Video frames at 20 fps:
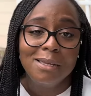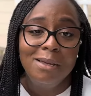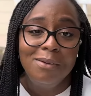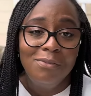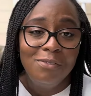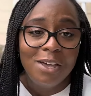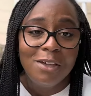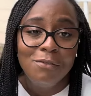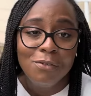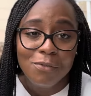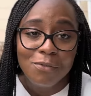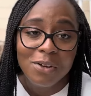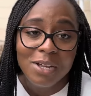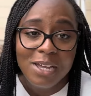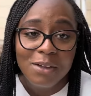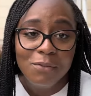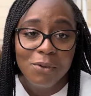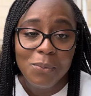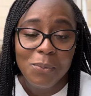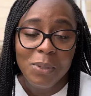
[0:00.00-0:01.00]
a favorite for
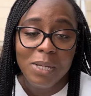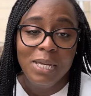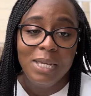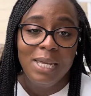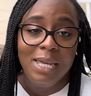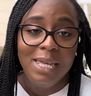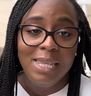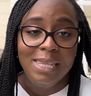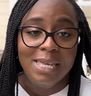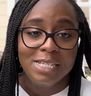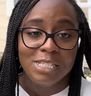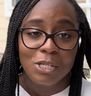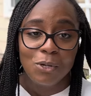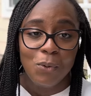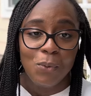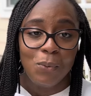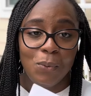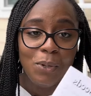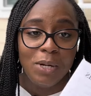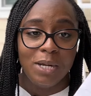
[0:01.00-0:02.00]
everyone, and that's
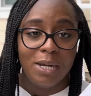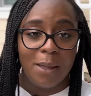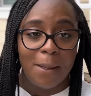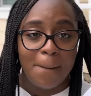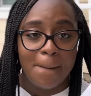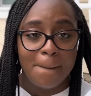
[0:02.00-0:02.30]
corn.